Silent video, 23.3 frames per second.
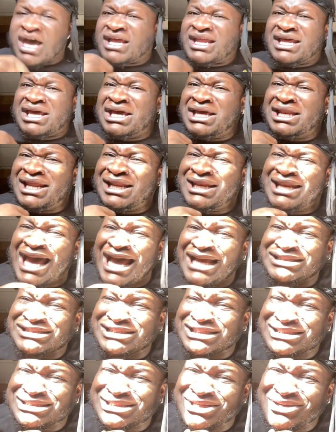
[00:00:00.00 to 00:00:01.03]
He did not
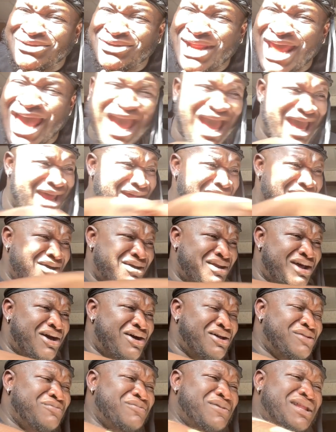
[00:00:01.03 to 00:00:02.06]
just do that. Hold
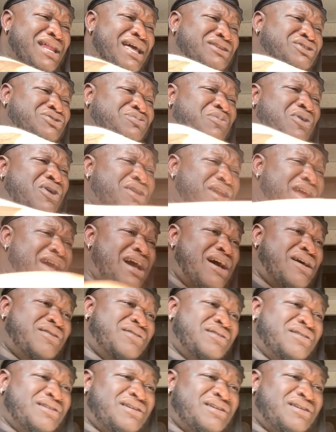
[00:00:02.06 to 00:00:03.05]
on. Let me let Jamal down.